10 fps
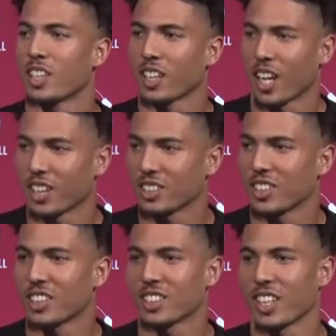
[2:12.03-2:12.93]
college
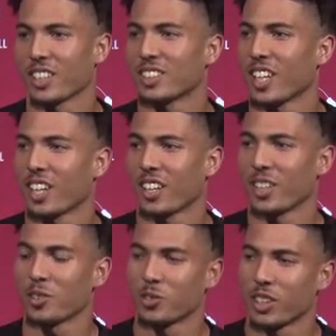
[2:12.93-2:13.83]
touchdown Saturday. It
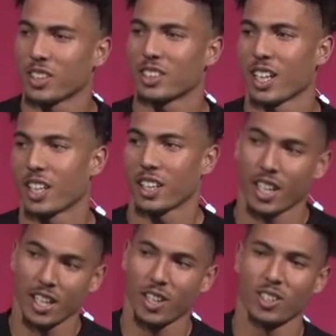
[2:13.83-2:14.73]
was really exciting.
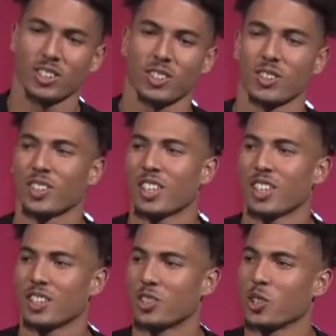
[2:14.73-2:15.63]
And also
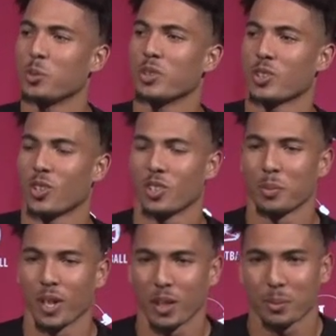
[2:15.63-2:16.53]
the scoop and score on the
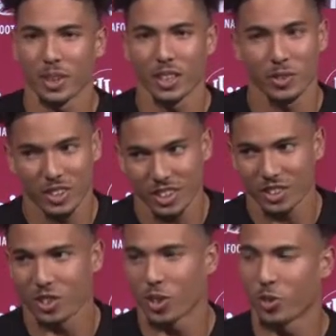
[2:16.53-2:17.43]
block punt. It was just,
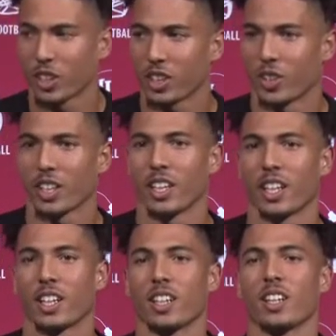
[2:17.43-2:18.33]
you know, a really great
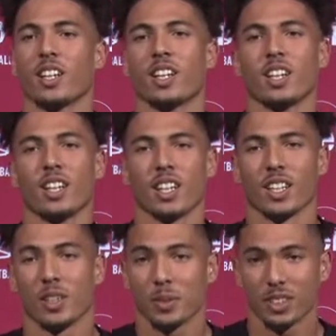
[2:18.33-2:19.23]
day.
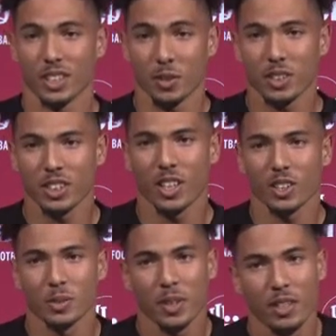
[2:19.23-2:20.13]
And it was just an
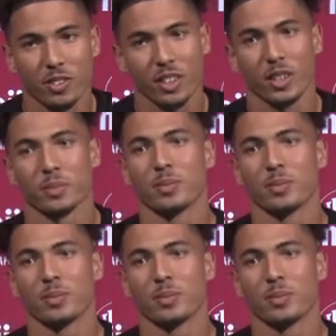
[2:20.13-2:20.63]
awesome day for him.